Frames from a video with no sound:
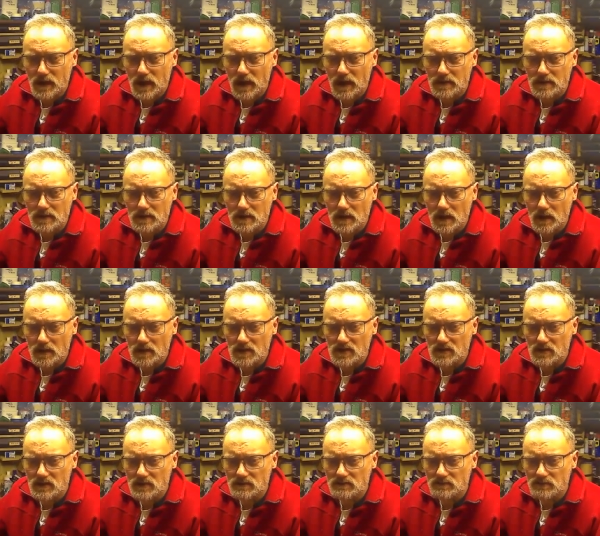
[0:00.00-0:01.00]
I had to kind of
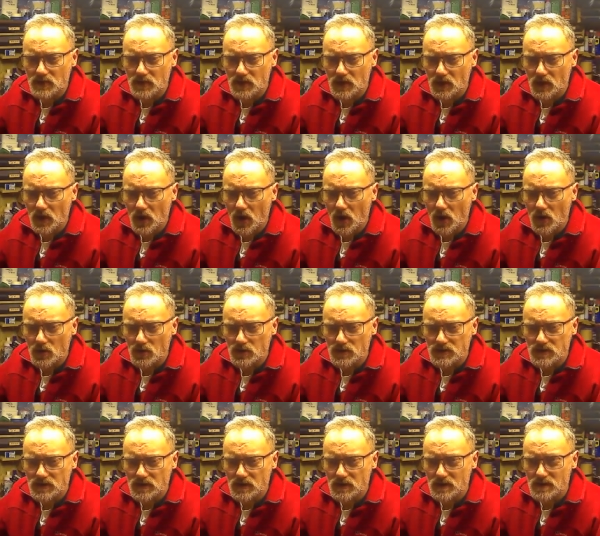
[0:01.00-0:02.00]
sort of put it on hold.
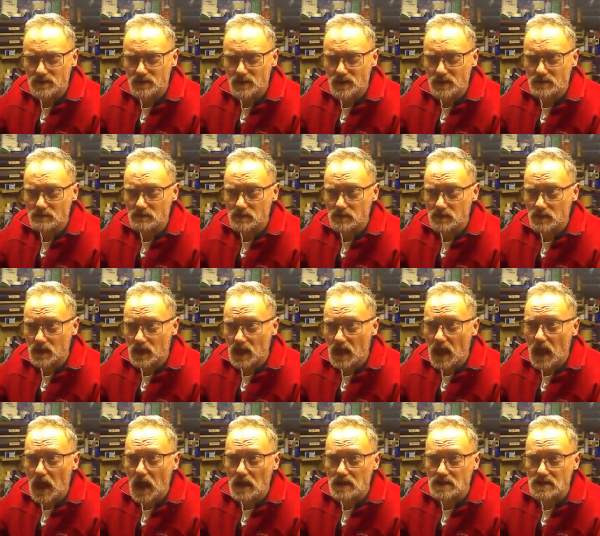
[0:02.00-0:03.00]
So that's why
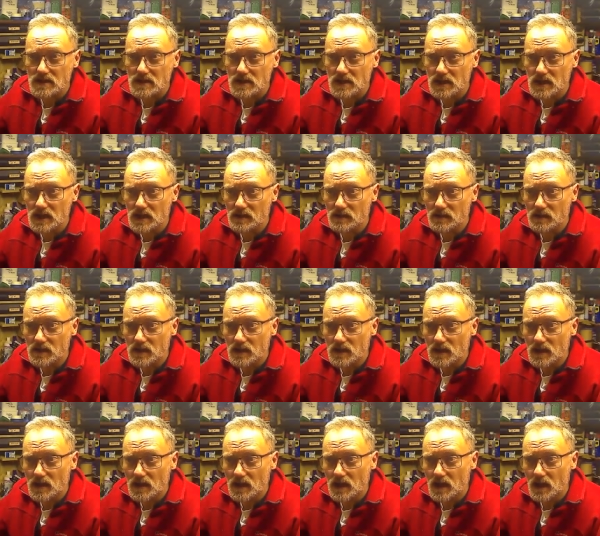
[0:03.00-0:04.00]
last year,
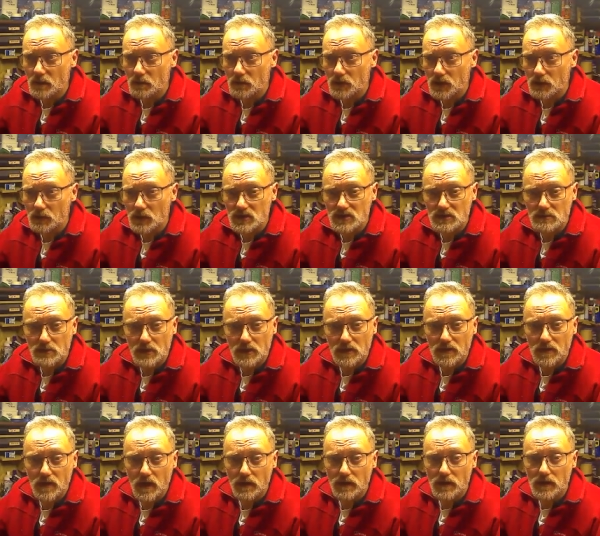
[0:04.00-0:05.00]
pretty much put
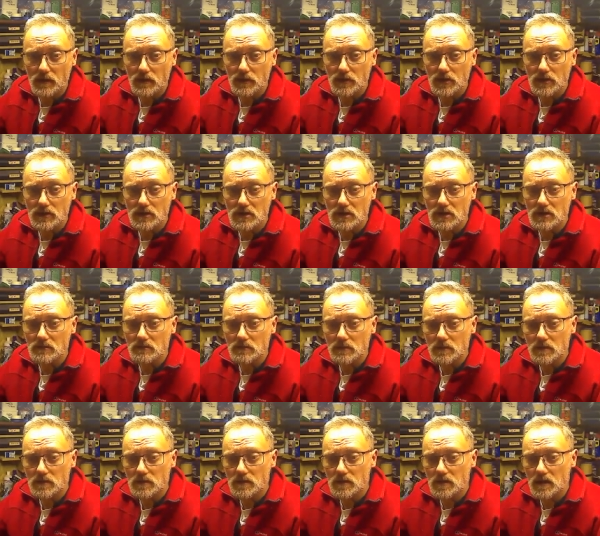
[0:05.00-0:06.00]
nothing on YouTube
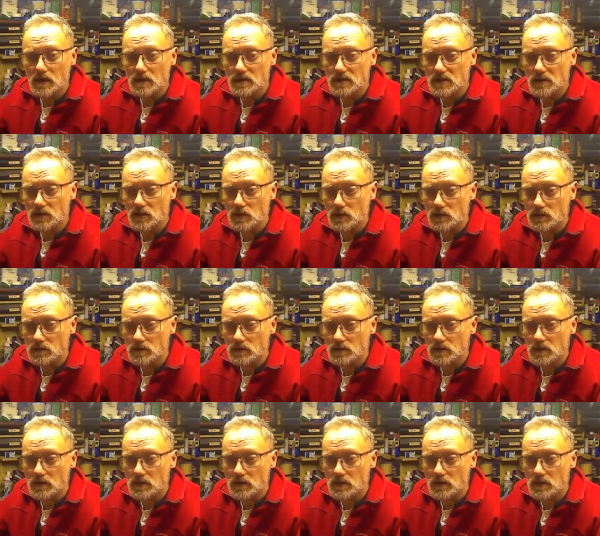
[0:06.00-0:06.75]
at all.